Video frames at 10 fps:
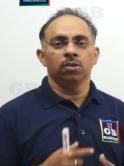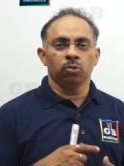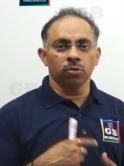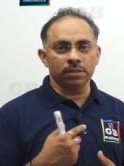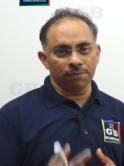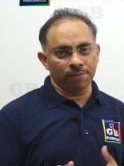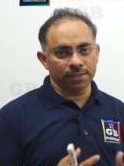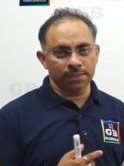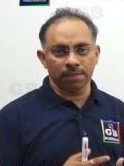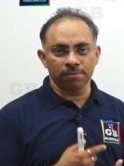two
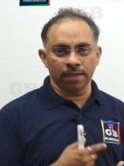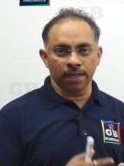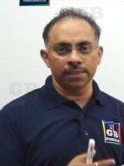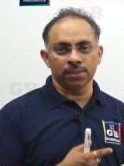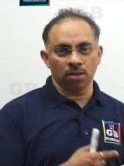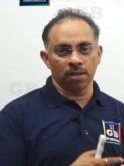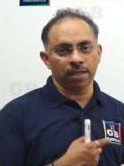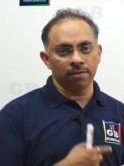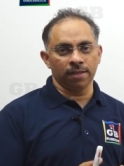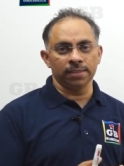surfaces of the lens,
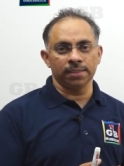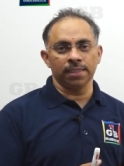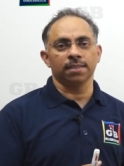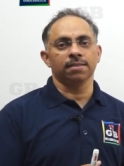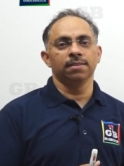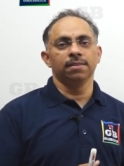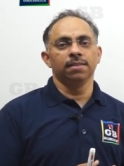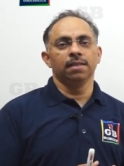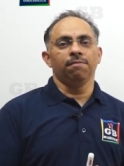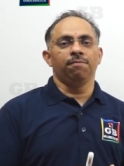concave lens here,
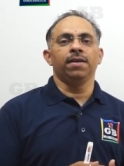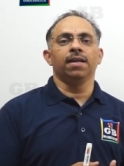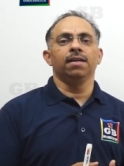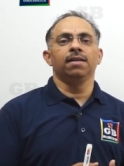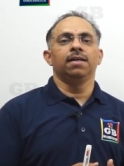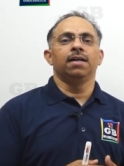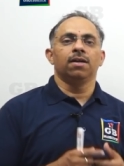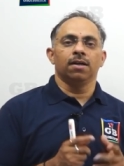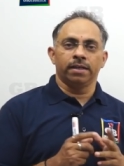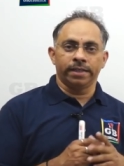will
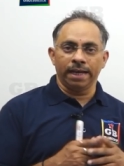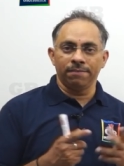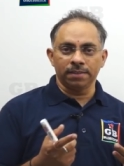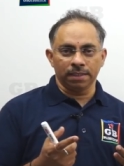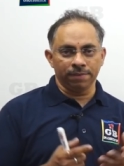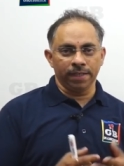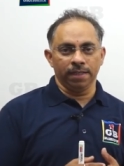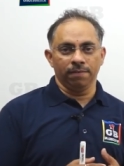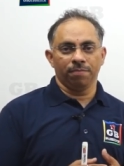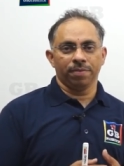divert
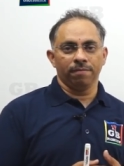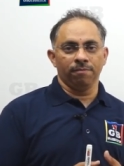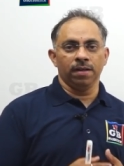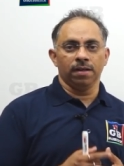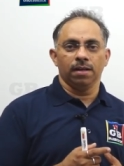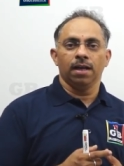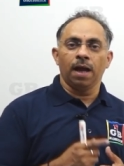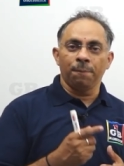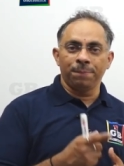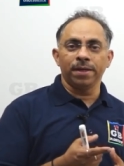away, will
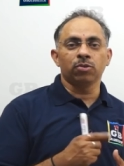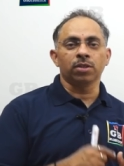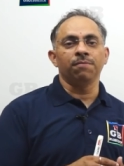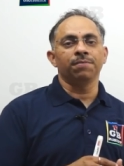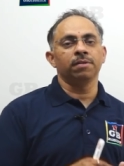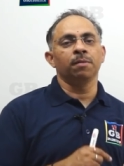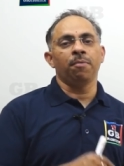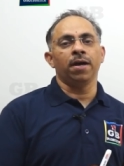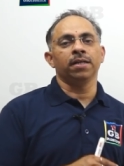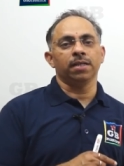appear to come from the
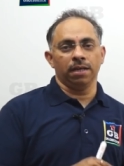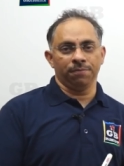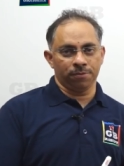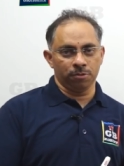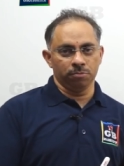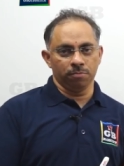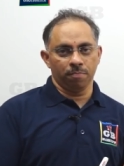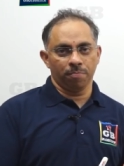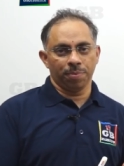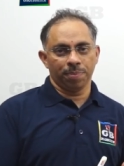point F two.
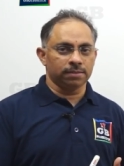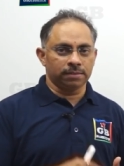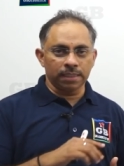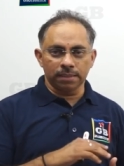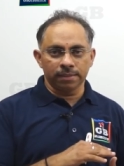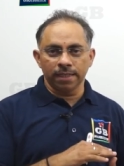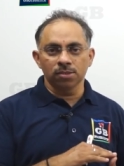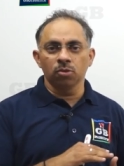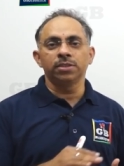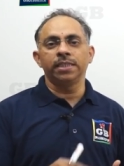That there is
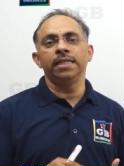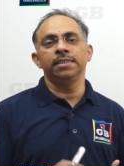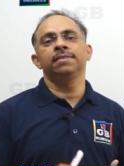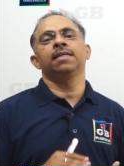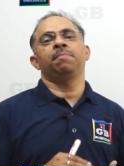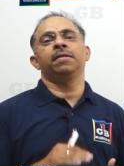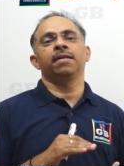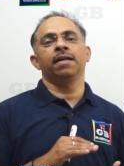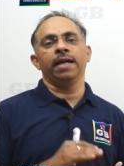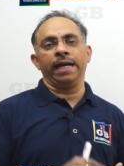no change in that
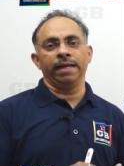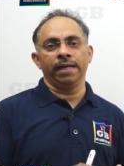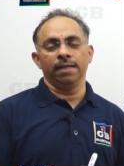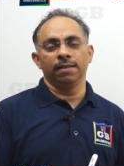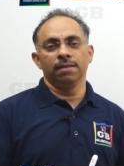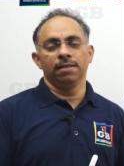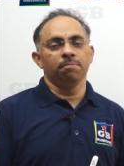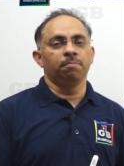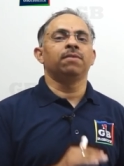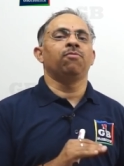particular light ray.
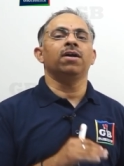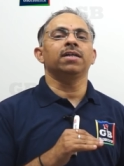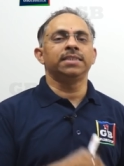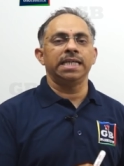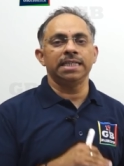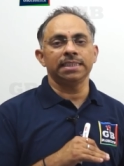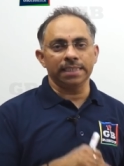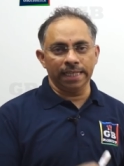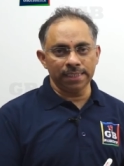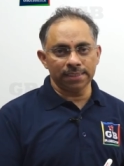But what changes
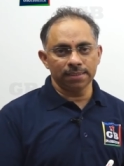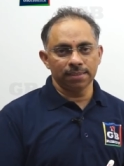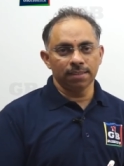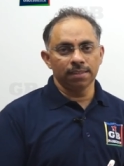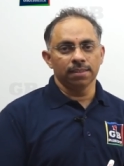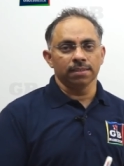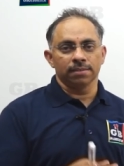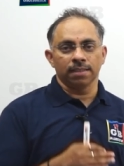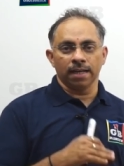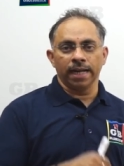is
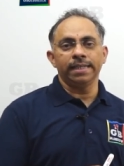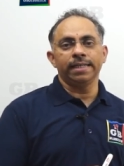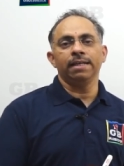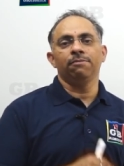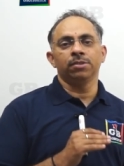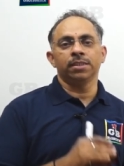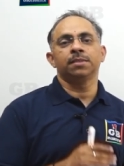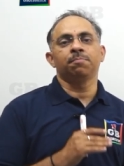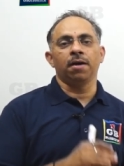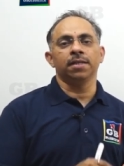the light ray which
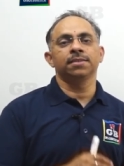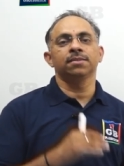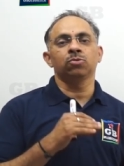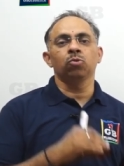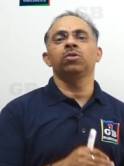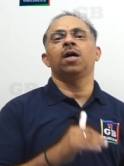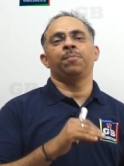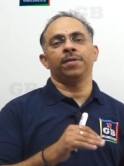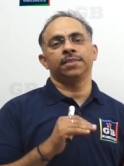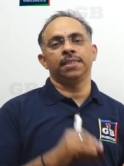is passing through the
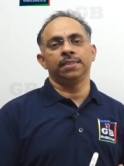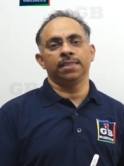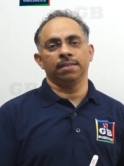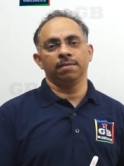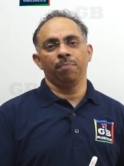optic center.